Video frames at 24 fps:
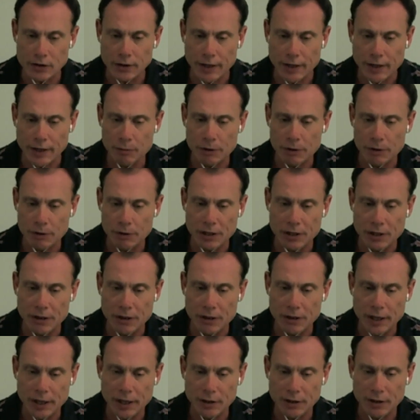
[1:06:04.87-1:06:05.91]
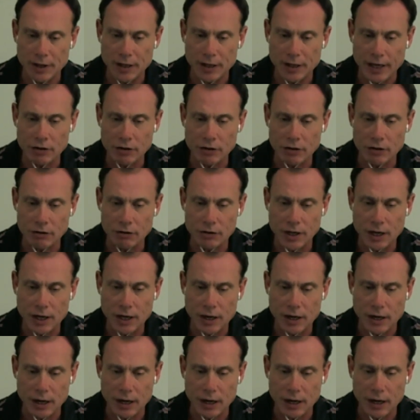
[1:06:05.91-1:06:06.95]
So that'll be next next
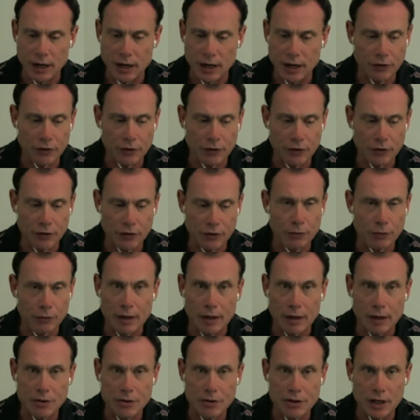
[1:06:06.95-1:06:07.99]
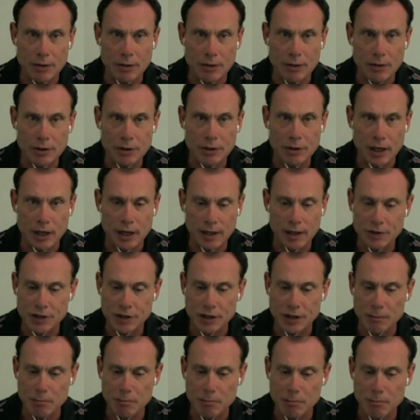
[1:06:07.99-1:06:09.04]
Tuesday at 3 p.m. same time,
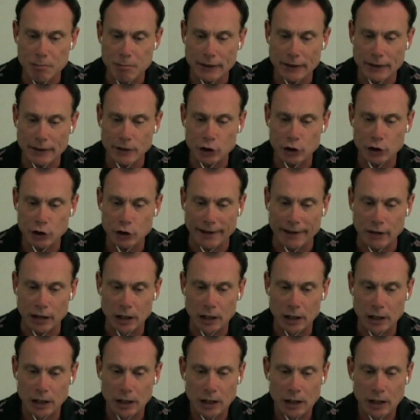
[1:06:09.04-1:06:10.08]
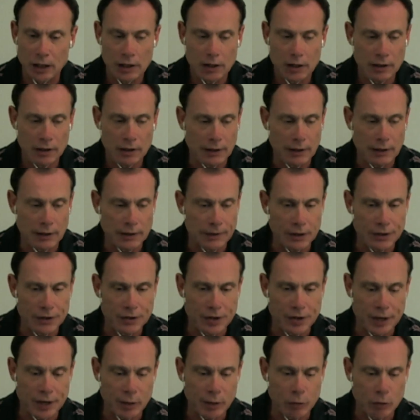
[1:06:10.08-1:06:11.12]
same back channel, and uh,
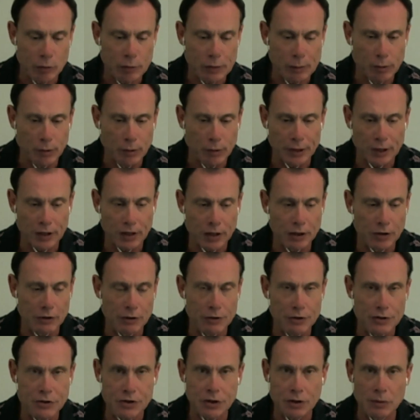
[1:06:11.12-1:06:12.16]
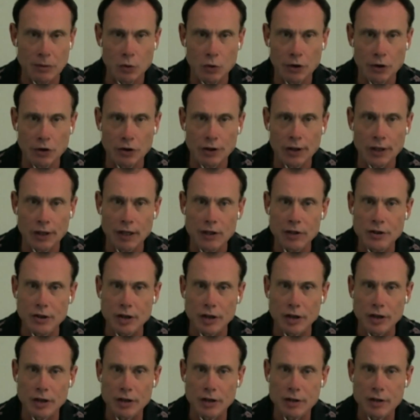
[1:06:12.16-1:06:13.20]
Dan will be bringing you some real case
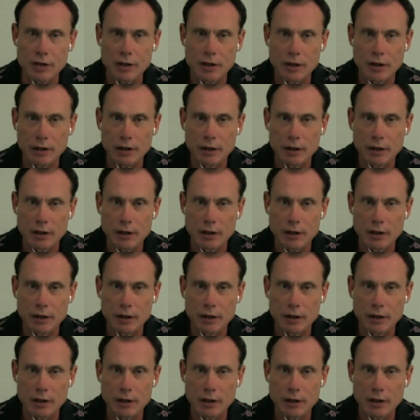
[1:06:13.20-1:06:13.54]
studies.